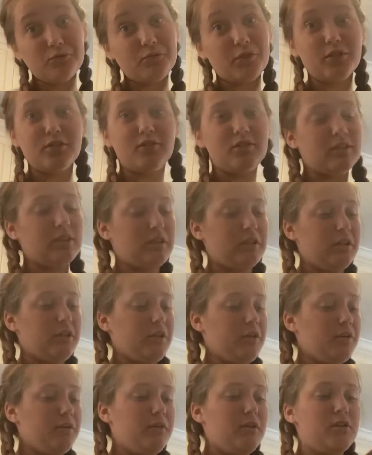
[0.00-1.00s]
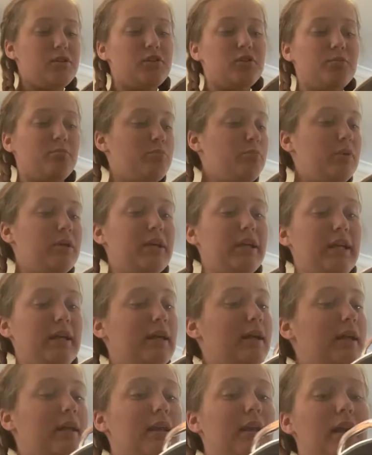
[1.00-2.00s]
First thing to do is to put
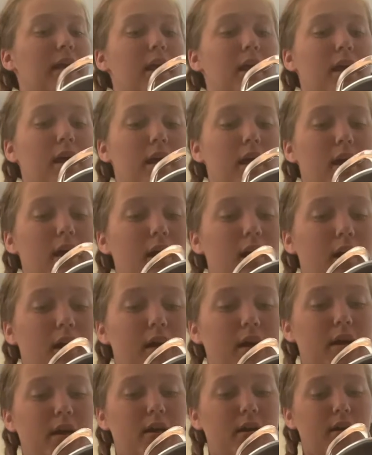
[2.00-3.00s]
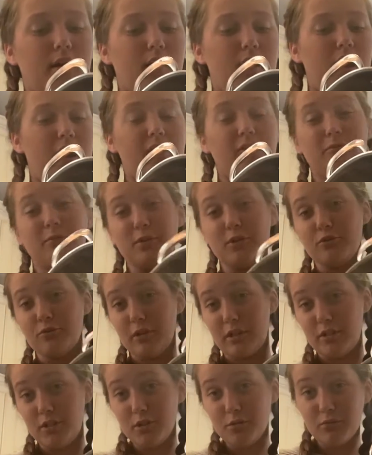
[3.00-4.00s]
in however much
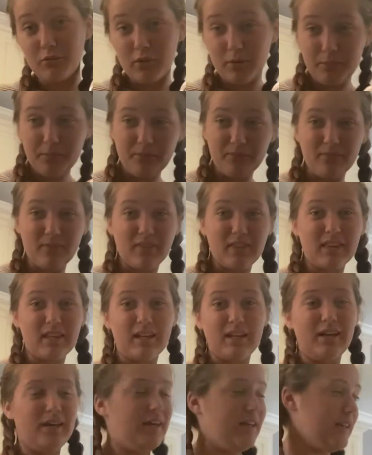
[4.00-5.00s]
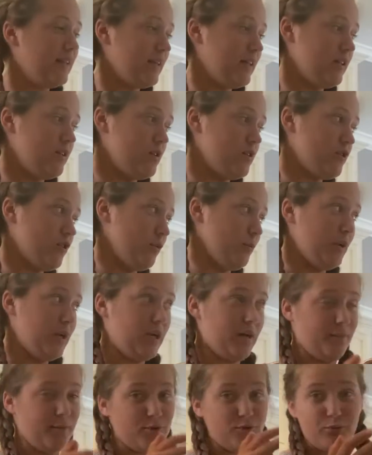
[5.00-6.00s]
rice you want, and then determine
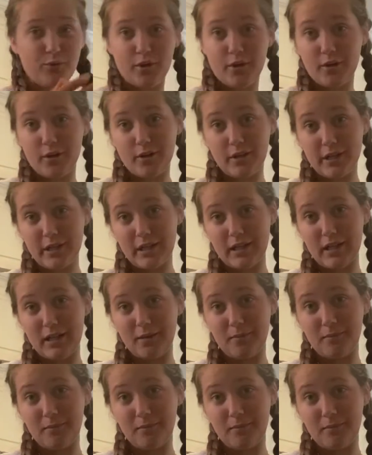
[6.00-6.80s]
how much water you're gonna need.